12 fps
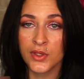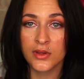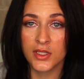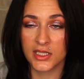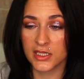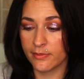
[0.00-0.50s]

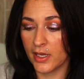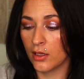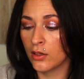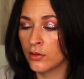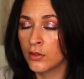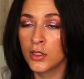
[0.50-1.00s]
The
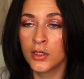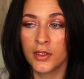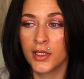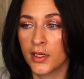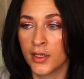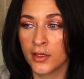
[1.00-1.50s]
smell
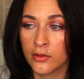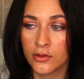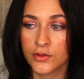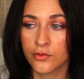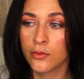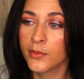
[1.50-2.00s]
in an
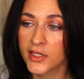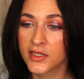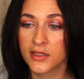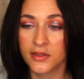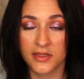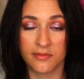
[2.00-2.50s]
enclosed room
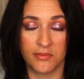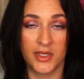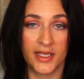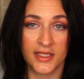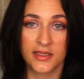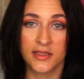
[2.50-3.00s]
is nice.